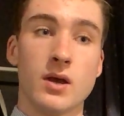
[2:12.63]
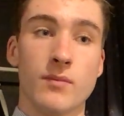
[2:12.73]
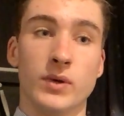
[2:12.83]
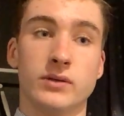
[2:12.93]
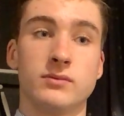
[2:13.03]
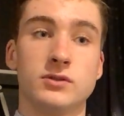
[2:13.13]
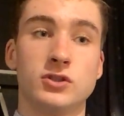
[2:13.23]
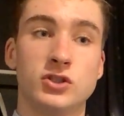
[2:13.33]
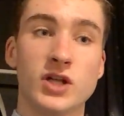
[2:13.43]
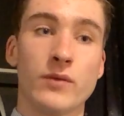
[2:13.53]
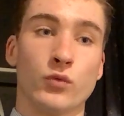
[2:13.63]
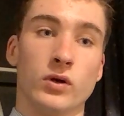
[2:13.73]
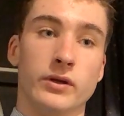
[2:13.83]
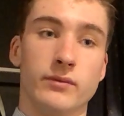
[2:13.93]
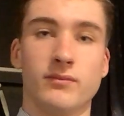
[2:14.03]
But
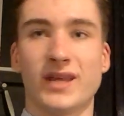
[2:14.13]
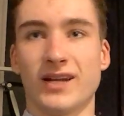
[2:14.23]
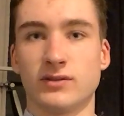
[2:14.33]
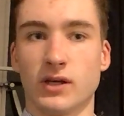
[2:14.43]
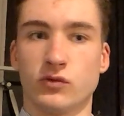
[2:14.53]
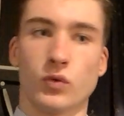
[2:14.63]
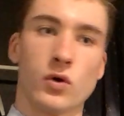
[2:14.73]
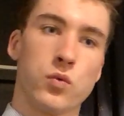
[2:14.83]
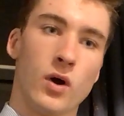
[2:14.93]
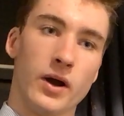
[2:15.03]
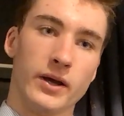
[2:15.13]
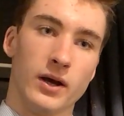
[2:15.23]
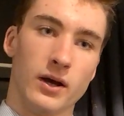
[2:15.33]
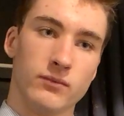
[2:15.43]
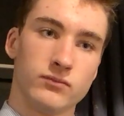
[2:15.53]
generally, that does
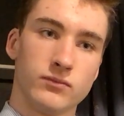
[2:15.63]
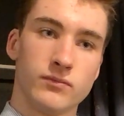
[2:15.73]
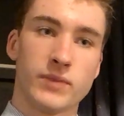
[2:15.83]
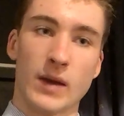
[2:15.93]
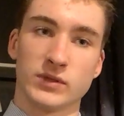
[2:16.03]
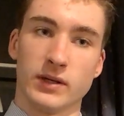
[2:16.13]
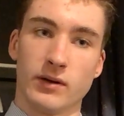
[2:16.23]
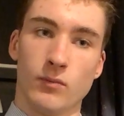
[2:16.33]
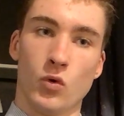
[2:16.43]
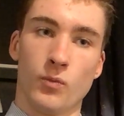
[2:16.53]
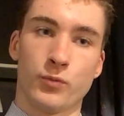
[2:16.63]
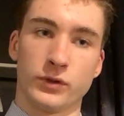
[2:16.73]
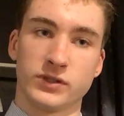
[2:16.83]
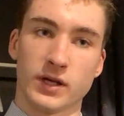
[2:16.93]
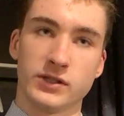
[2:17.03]
require perhaps a little more
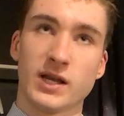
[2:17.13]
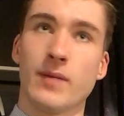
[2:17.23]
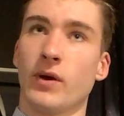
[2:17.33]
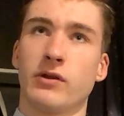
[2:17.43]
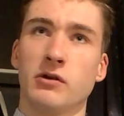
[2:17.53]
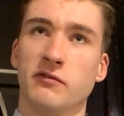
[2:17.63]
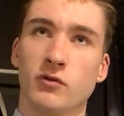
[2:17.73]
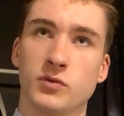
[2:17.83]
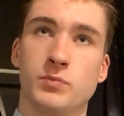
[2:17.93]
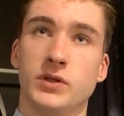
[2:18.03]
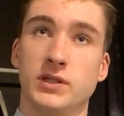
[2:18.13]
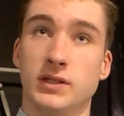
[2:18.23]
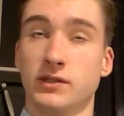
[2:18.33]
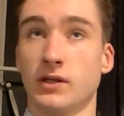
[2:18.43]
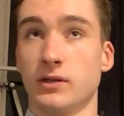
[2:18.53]
precise aim. I think you've got to put it
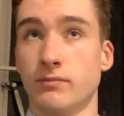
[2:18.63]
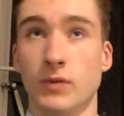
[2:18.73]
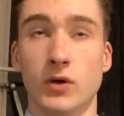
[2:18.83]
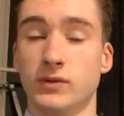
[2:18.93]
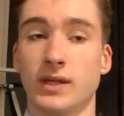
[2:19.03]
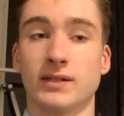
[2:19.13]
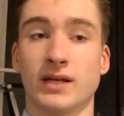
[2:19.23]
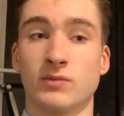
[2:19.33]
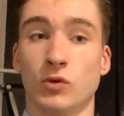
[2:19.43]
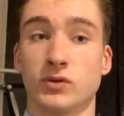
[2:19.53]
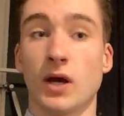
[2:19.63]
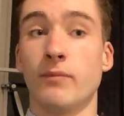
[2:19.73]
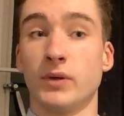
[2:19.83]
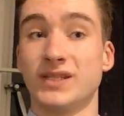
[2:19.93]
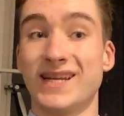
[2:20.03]
in certain modes, that takes more time,
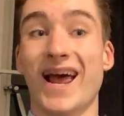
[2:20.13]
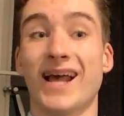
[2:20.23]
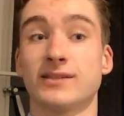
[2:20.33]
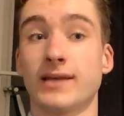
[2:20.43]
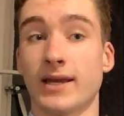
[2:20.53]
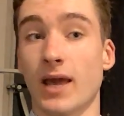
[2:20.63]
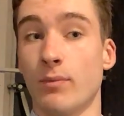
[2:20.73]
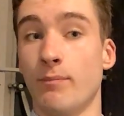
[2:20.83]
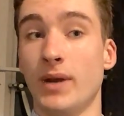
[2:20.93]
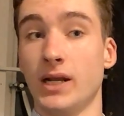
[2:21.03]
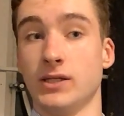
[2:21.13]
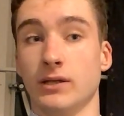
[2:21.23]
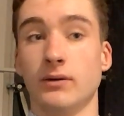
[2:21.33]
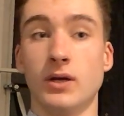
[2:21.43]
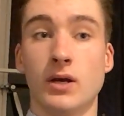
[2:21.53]
but it has that
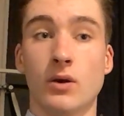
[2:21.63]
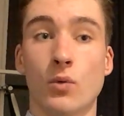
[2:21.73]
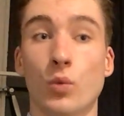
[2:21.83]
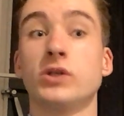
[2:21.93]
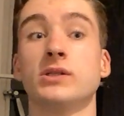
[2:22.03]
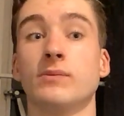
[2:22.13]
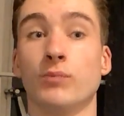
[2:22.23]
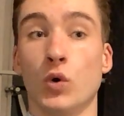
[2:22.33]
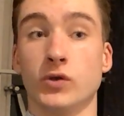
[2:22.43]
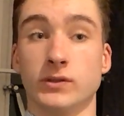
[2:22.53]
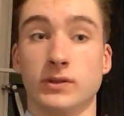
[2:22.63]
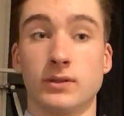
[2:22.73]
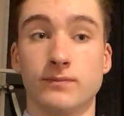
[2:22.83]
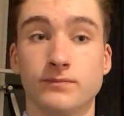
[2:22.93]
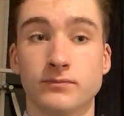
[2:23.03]
capability, which is important,
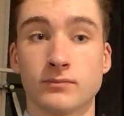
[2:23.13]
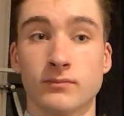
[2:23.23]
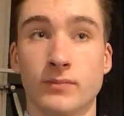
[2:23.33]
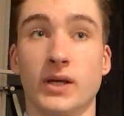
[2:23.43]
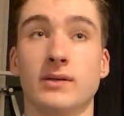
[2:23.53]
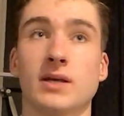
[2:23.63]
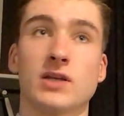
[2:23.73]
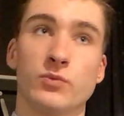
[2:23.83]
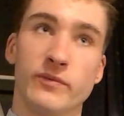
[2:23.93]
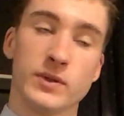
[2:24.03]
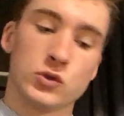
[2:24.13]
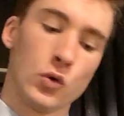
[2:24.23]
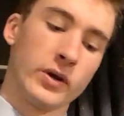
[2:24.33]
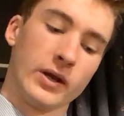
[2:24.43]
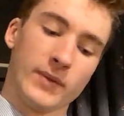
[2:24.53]
because as we've been
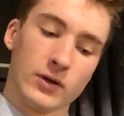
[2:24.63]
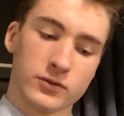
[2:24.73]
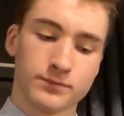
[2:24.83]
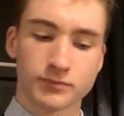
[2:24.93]
talking about,